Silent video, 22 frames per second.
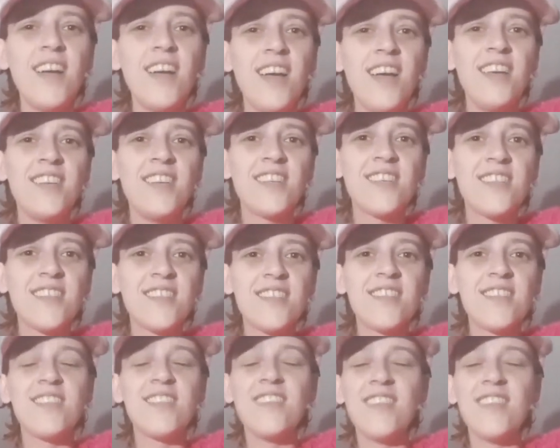
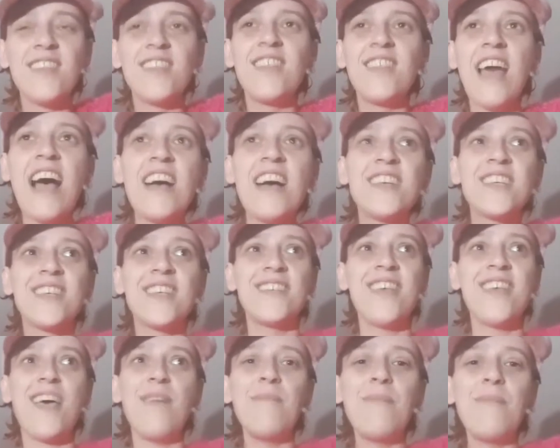That's
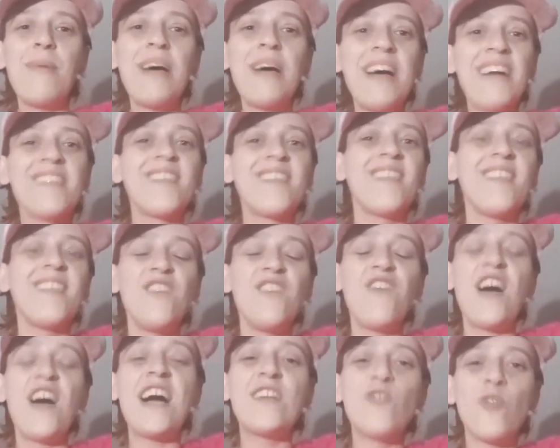the impact that
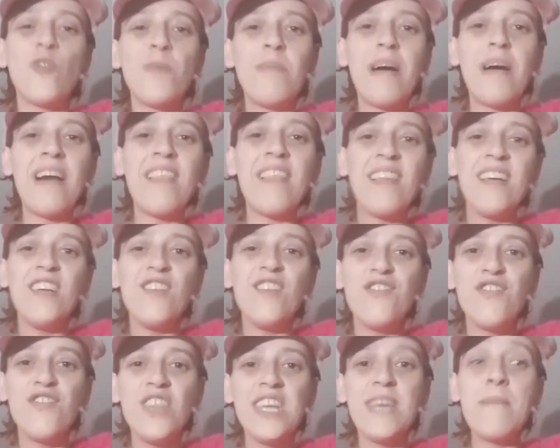they've had on my
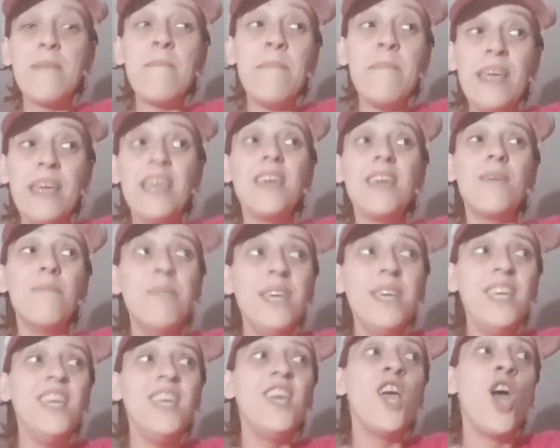life. They make
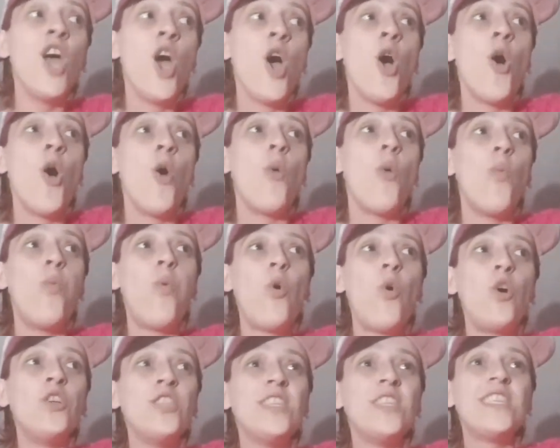me
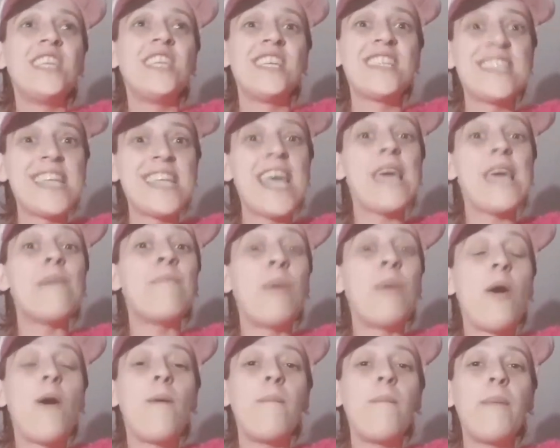want to
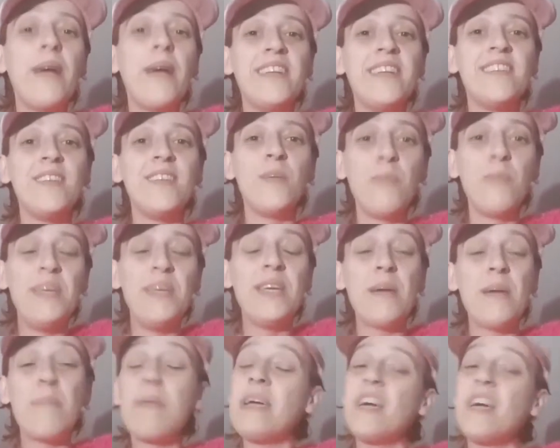step up and
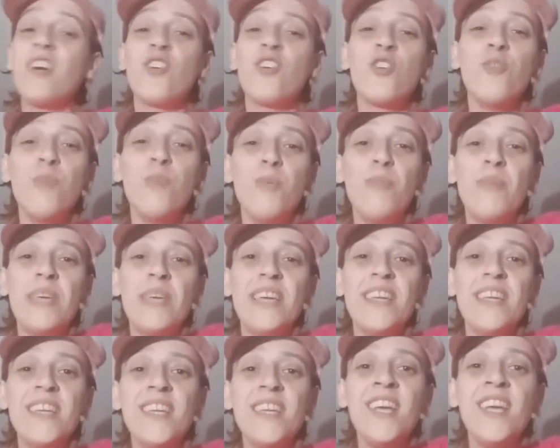be a better human
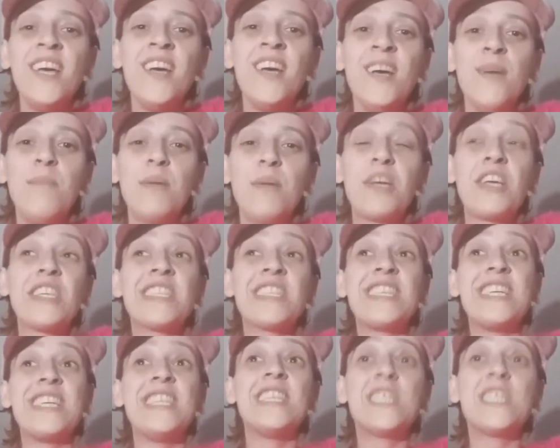being, because
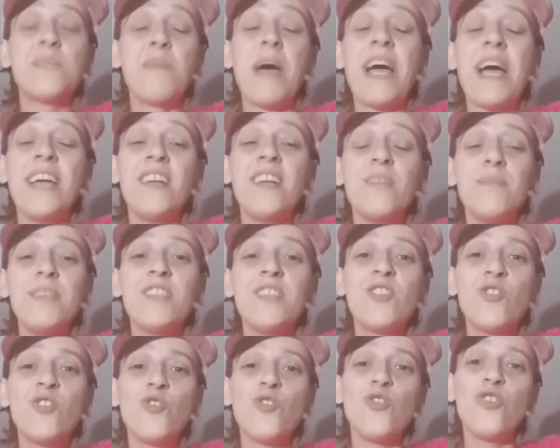they inspire me
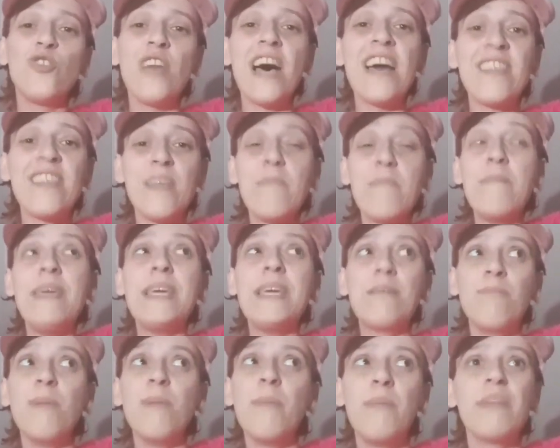to do that. They
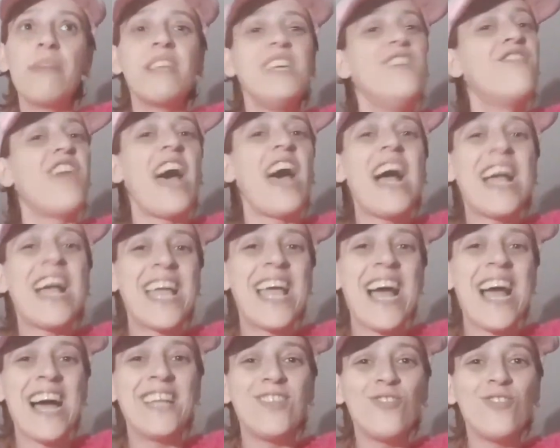make me believe I
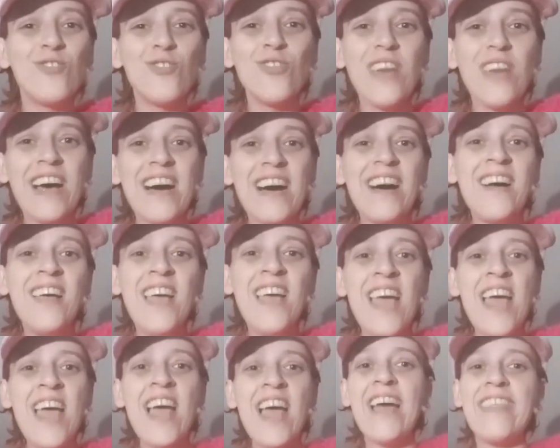can do that.
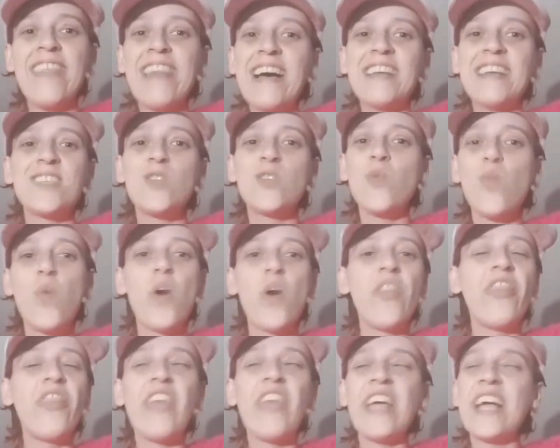And that's the one
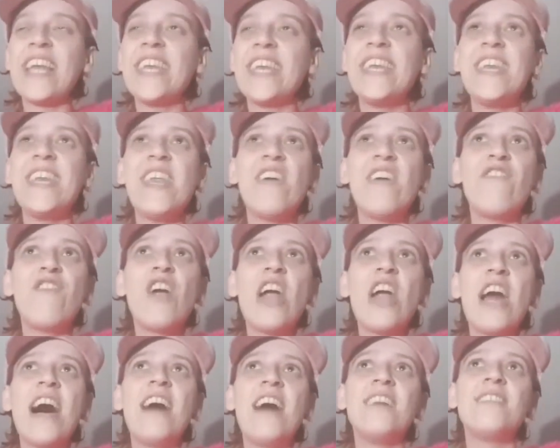thing I never
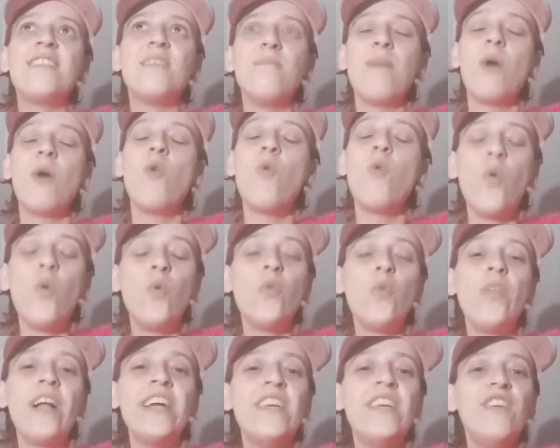had in my whole
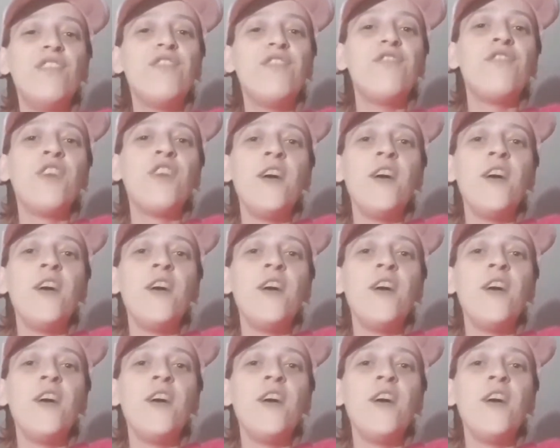life.